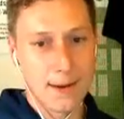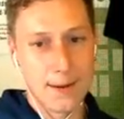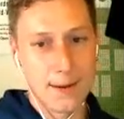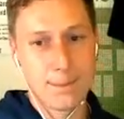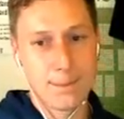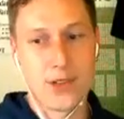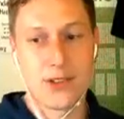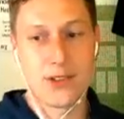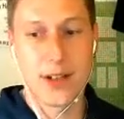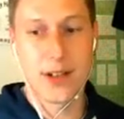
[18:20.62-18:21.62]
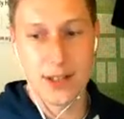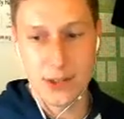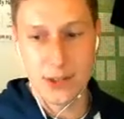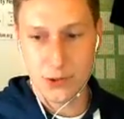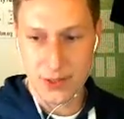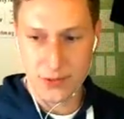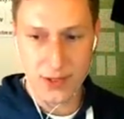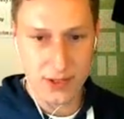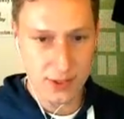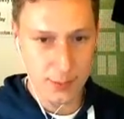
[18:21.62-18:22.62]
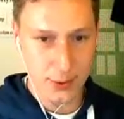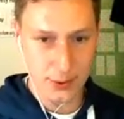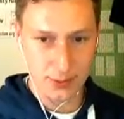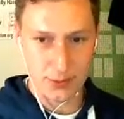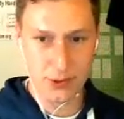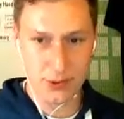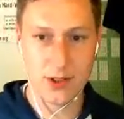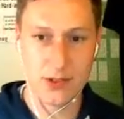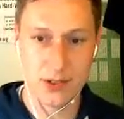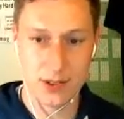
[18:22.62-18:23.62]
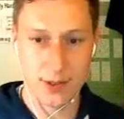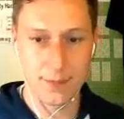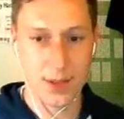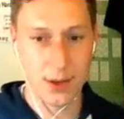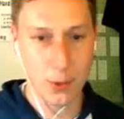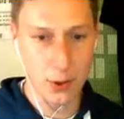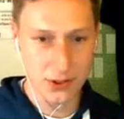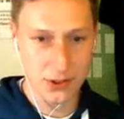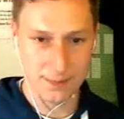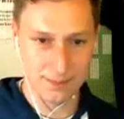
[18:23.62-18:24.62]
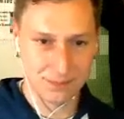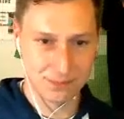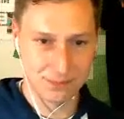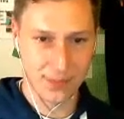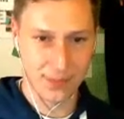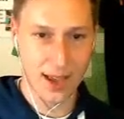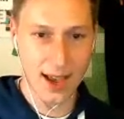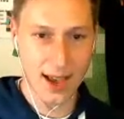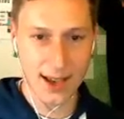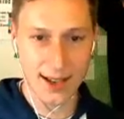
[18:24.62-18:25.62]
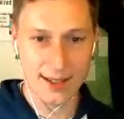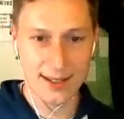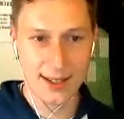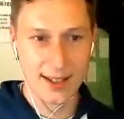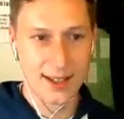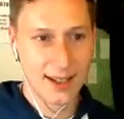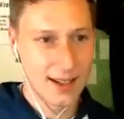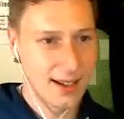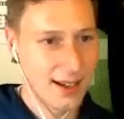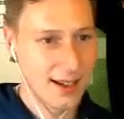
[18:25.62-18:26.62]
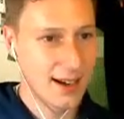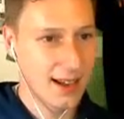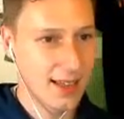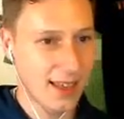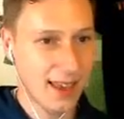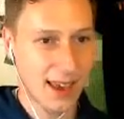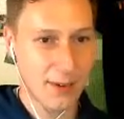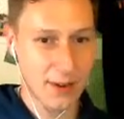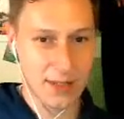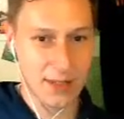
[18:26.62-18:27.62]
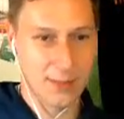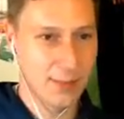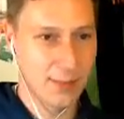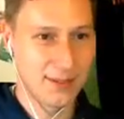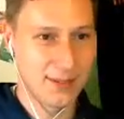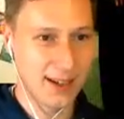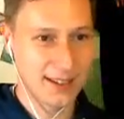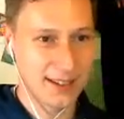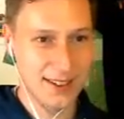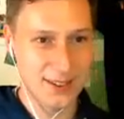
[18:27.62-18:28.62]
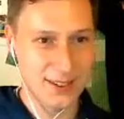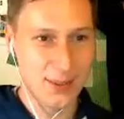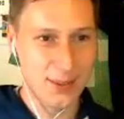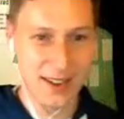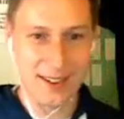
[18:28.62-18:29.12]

design a user interface in Moodle. So this is a course, and I think Gareth might recognize something here.